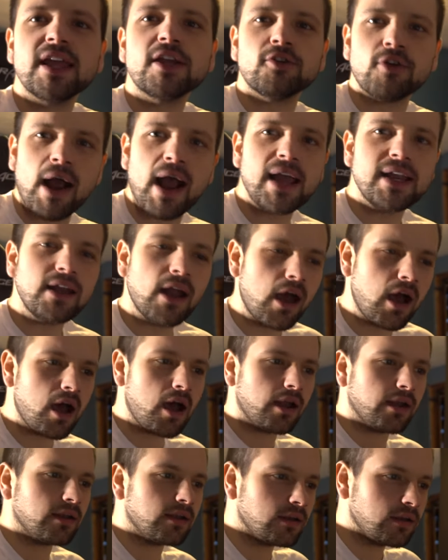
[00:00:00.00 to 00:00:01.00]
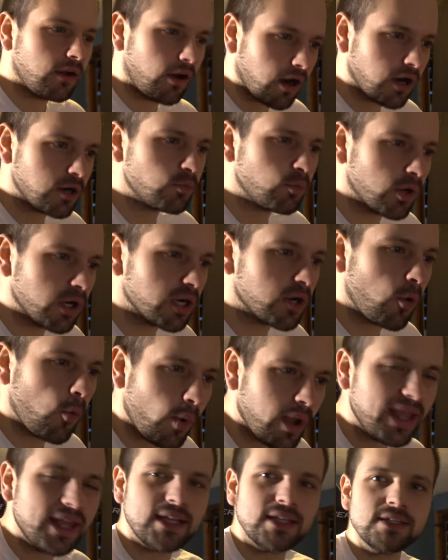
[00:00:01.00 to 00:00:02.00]
Grind on. Hard work
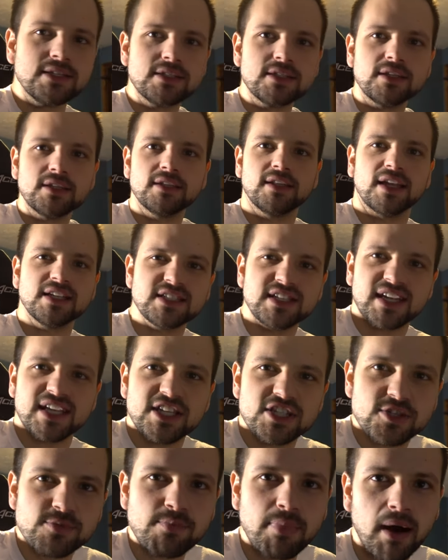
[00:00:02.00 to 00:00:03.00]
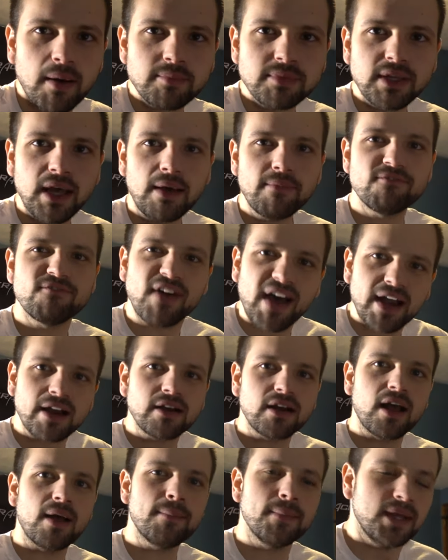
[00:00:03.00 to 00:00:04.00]
wins. Doesn't that get you pumped up,
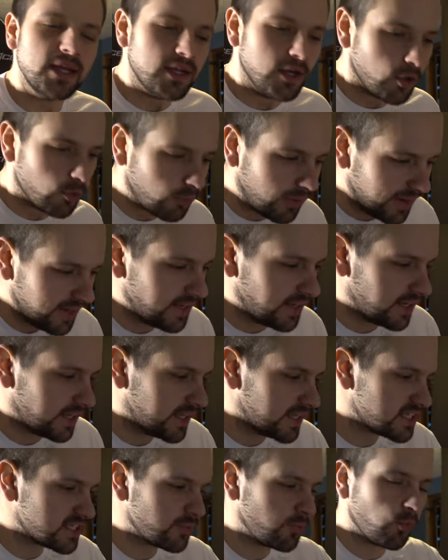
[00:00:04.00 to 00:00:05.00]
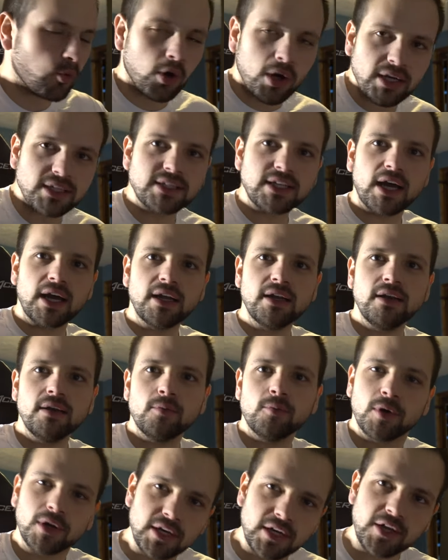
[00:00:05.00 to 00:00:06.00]
fired up, ready to get some work done?
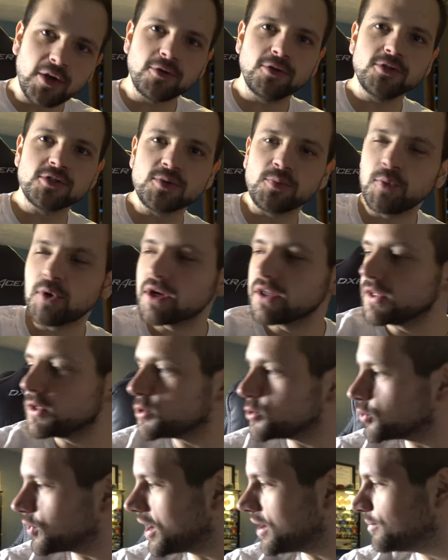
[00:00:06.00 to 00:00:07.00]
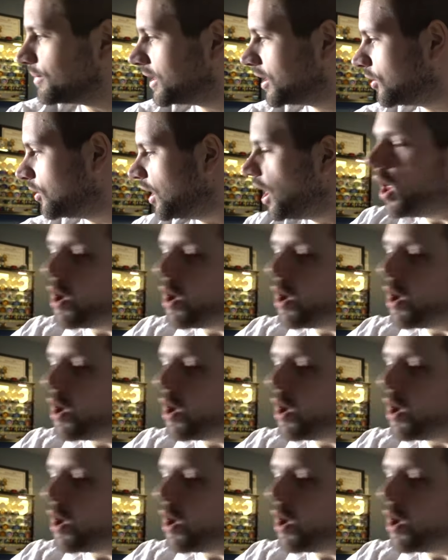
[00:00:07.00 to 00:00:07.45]
We're going to go do some work on the treadmill.